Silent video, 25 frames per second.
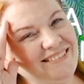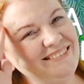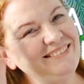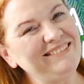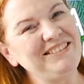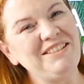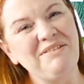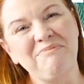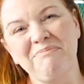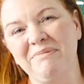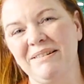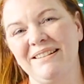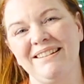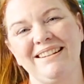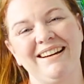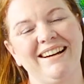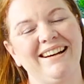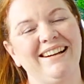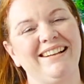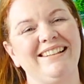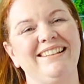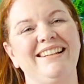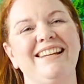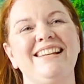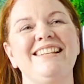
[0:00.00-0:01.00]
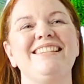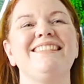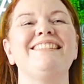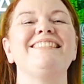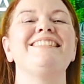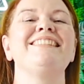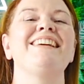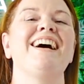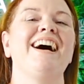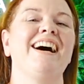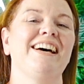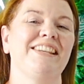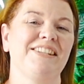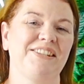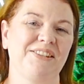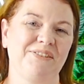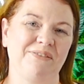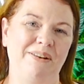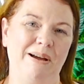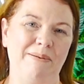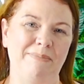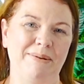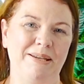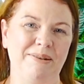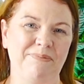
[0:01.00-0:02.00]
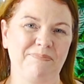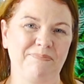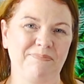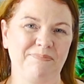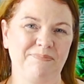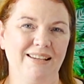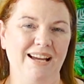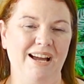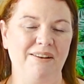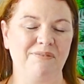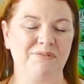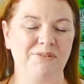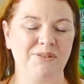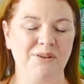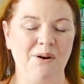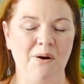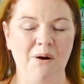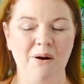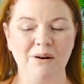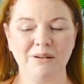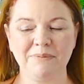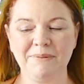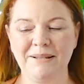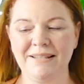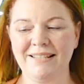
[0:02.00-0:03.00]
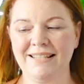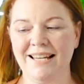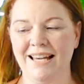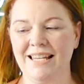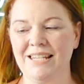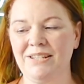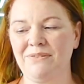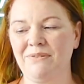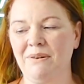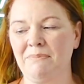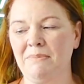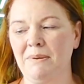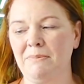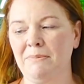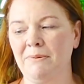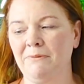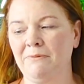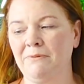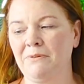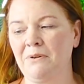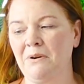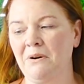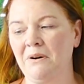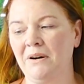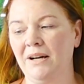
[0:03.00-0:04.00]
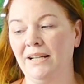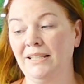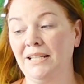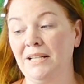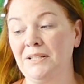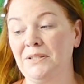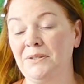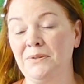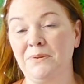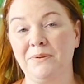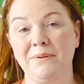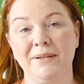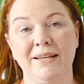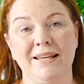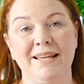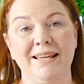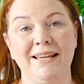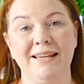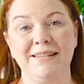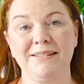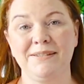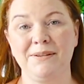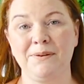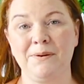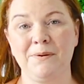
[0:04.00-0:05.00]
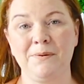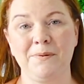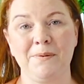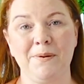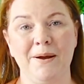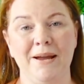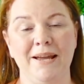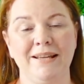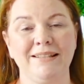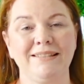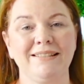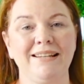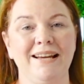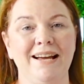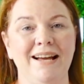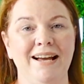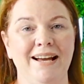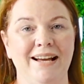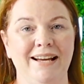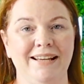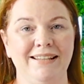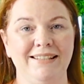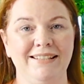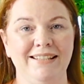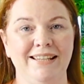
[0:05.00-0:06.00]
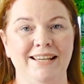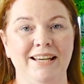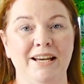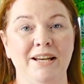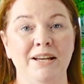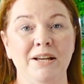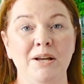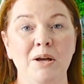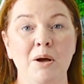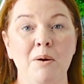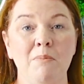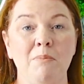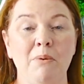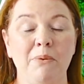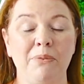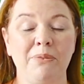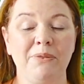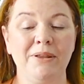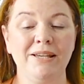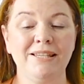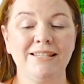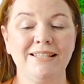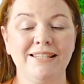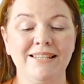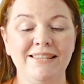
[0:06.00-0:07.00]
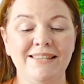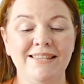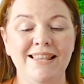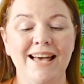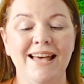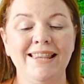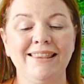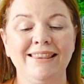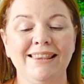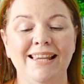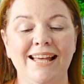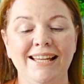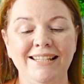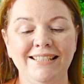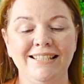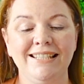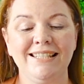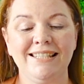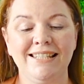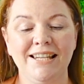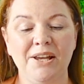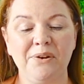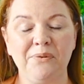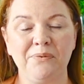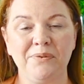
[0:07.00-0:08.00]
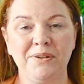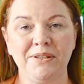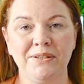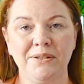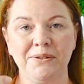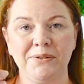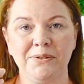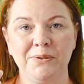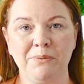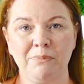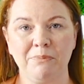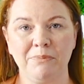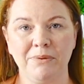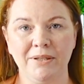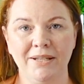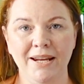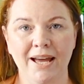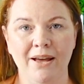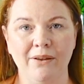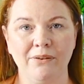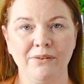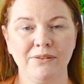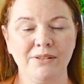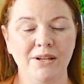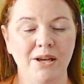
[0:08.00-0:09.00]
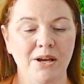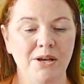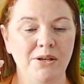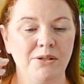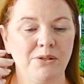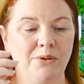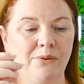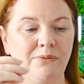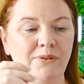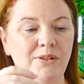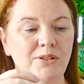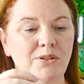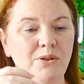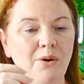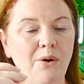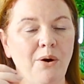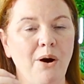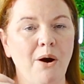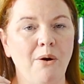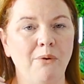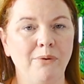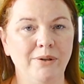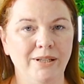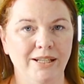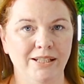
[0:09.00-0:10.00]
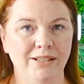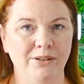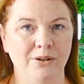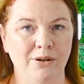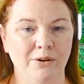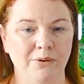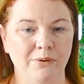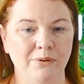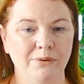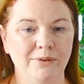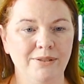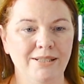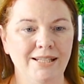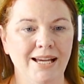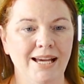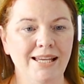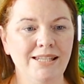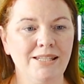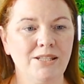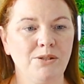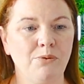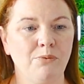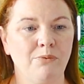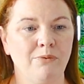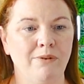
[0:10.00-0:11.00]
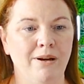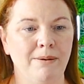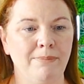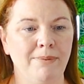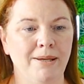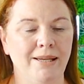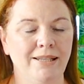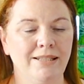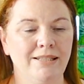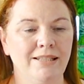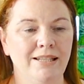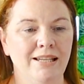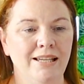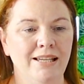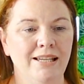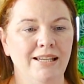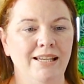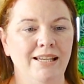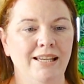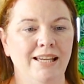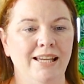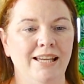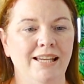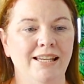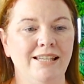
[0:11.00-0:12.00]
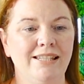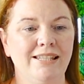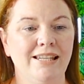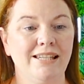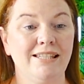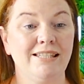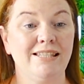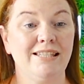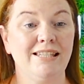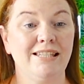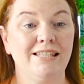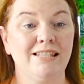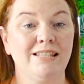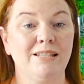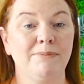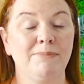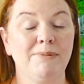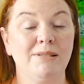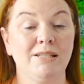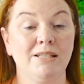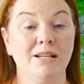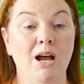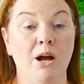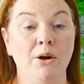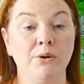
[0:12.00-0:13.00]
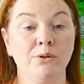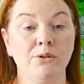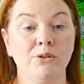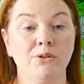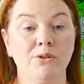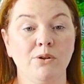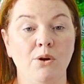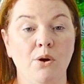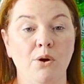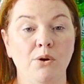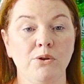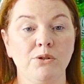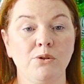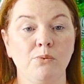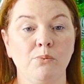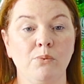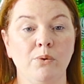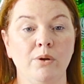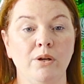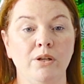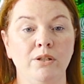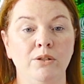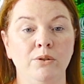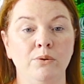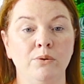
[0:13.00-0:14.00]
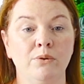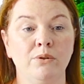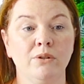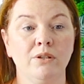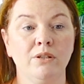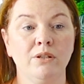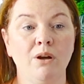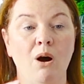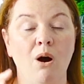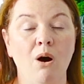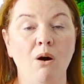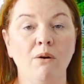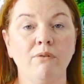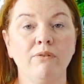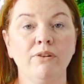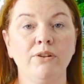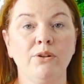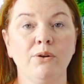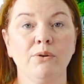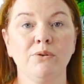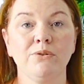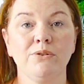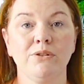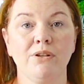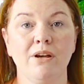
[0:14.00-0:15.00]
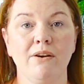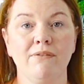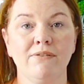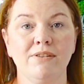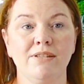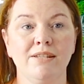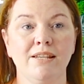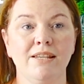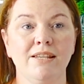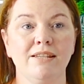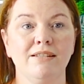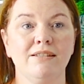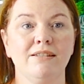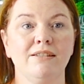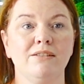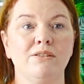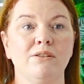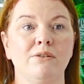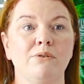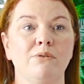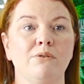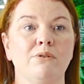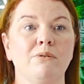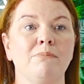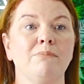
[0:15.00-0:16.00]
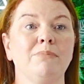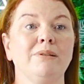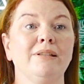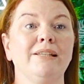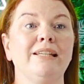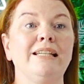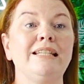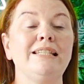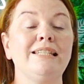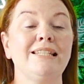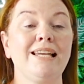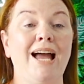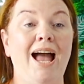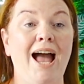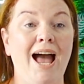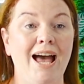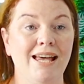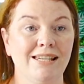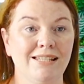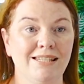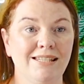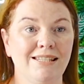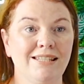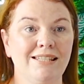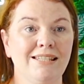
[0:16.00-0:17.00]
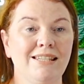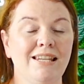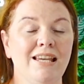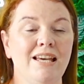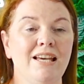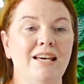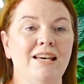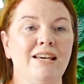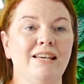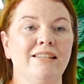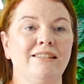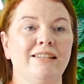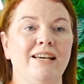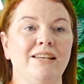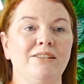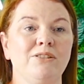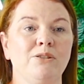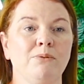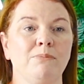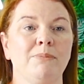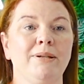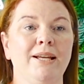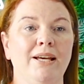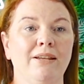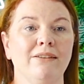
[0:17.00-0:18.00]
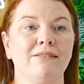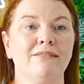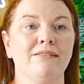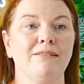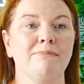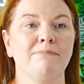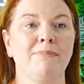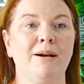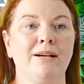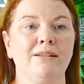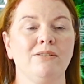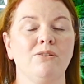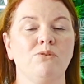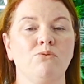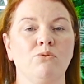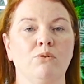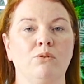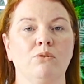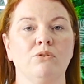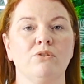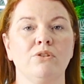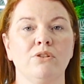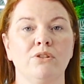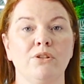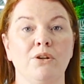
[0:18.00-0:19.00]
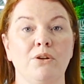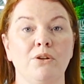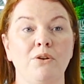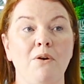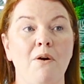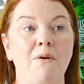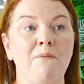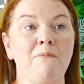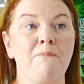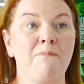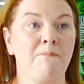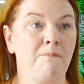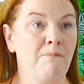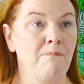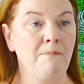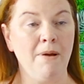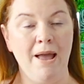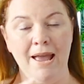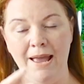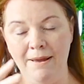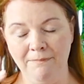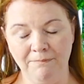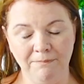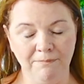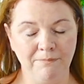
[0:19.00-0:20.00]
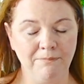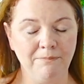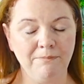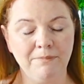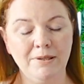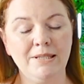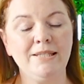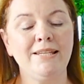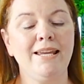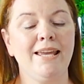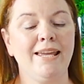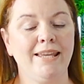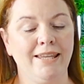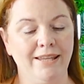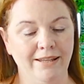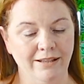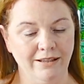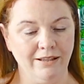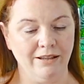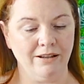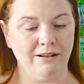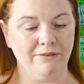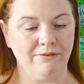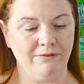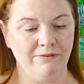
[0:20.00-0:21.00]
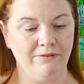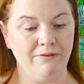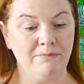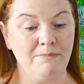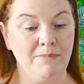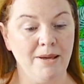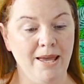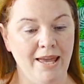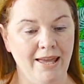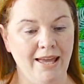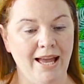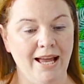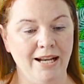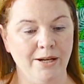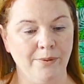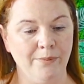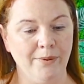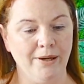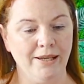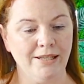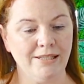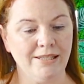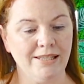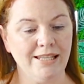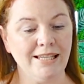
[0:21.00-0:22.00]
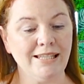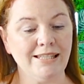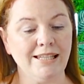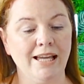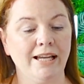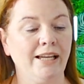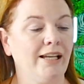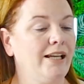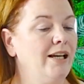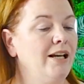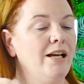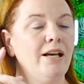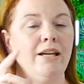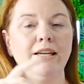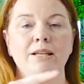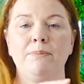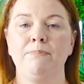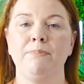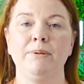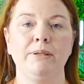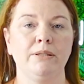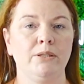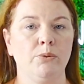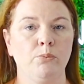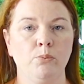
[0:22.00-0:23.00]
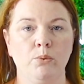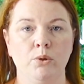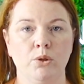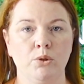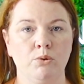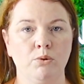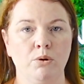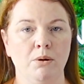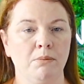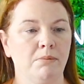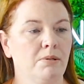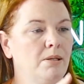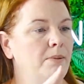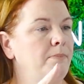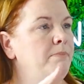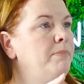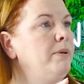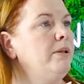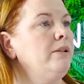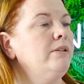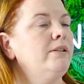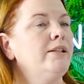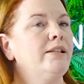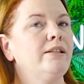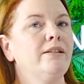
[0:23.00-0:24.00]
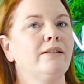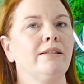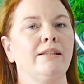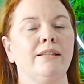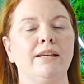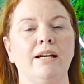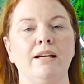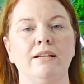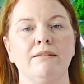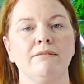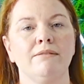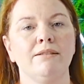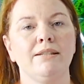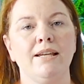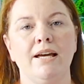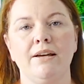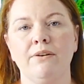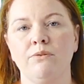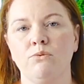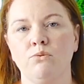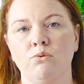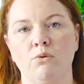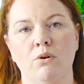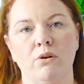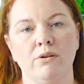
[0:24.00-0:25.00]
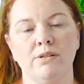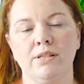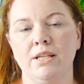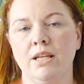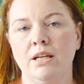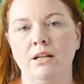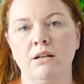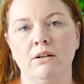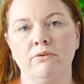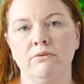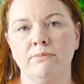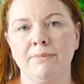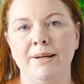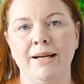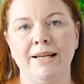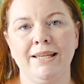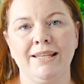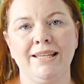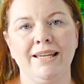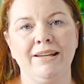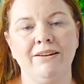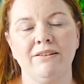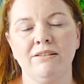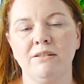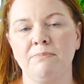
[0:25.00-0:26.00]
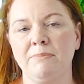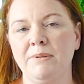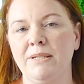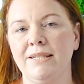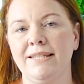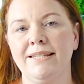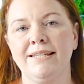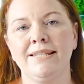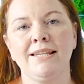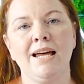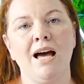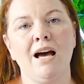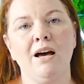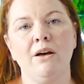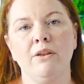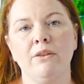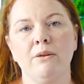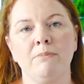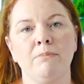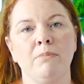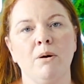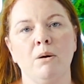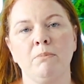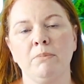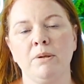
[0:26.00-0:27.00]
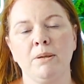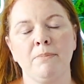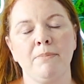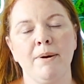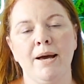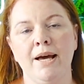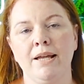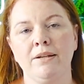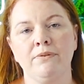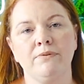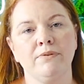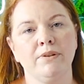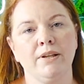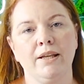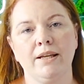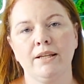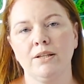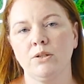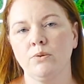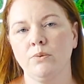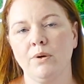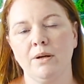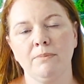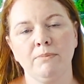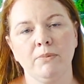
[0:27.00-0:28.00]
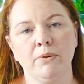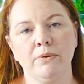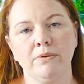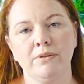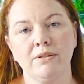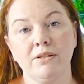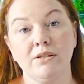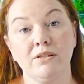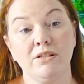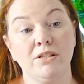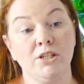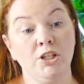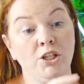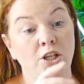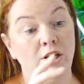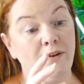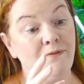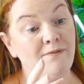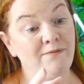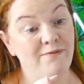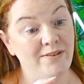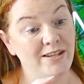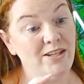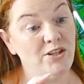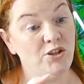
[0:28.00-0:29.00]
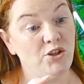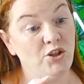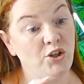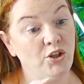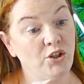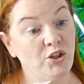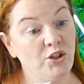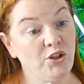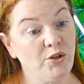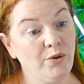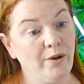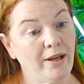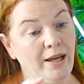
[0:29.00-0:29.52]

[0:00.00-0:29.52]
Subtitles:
Number 9 is TaskRabbit. I've talked about TaskRabbit before, and I do think it is a great idea, but this can then lend itself into something else. So if you don't already know, TaskRabbit is a system, it's an outsource where you can offer your services to complete tasks that somebody else might struggle to do. In particular, for me anyway, things like building wardrobes, building that set of drawers that you got from IKEA has been sat at the bottom of your bed for like 12 months because you're convinced you're going to do